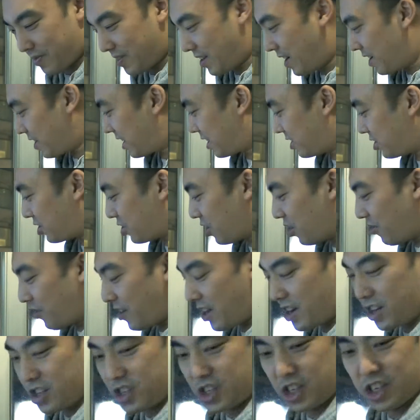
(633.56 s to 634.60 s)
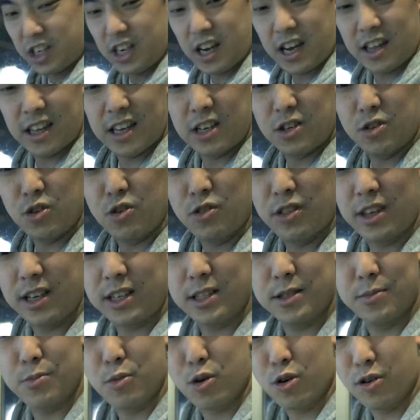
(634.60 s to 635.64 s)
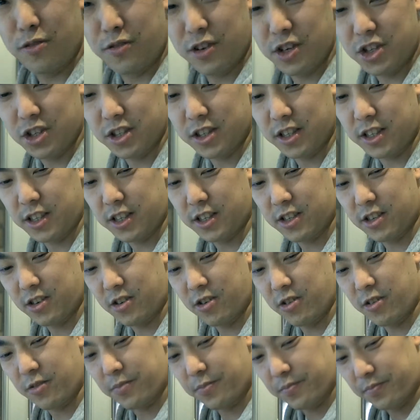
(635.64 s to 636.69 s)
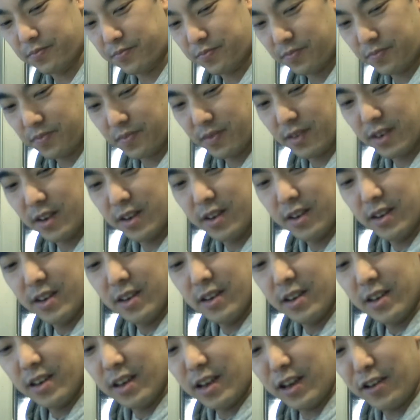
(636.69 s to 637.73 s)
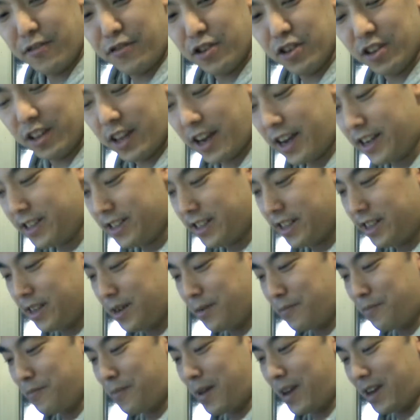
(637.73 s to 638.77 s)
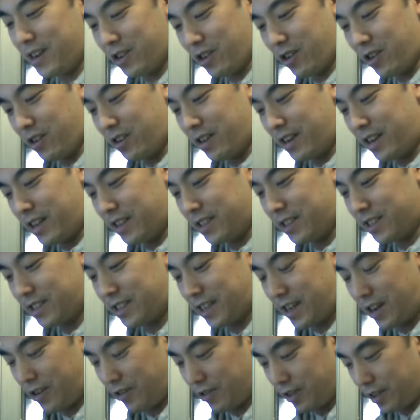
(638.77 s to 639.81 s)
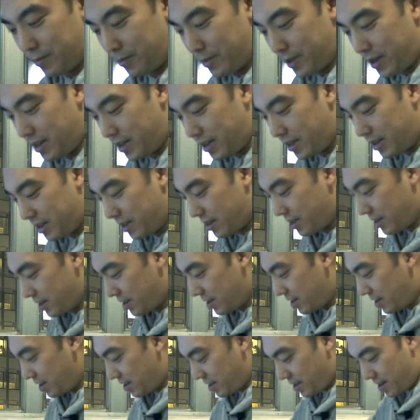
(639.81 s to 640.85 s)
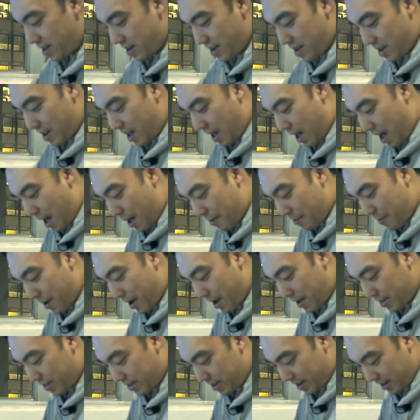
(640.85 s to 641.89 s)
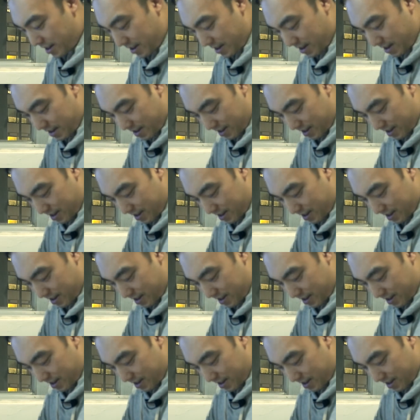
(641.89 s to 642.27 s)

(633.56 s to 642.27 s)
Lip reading: they conserve energy, and they do things more efficiently. So if you're lazy, it may not necessarily be a bad thing.